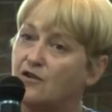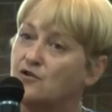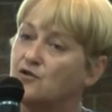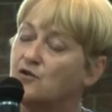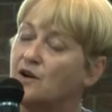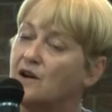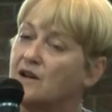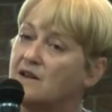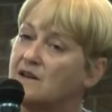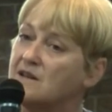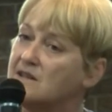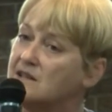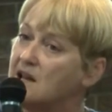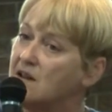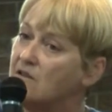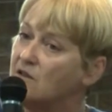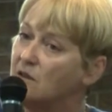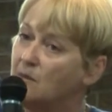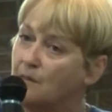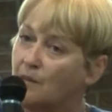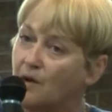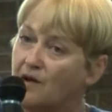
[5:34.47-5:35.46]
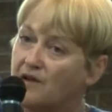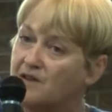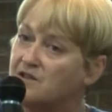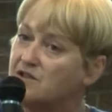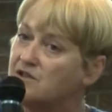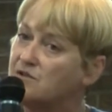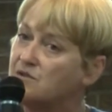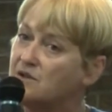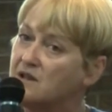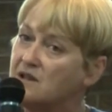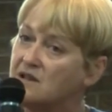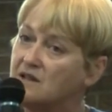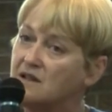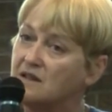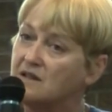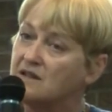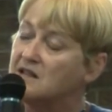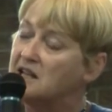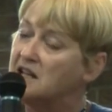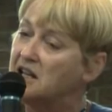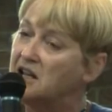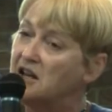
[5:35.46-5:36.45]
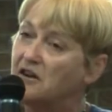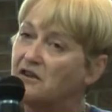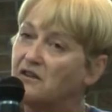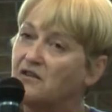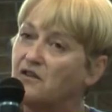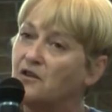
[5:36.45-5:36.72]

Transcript: trying to save the Bond Street daycare in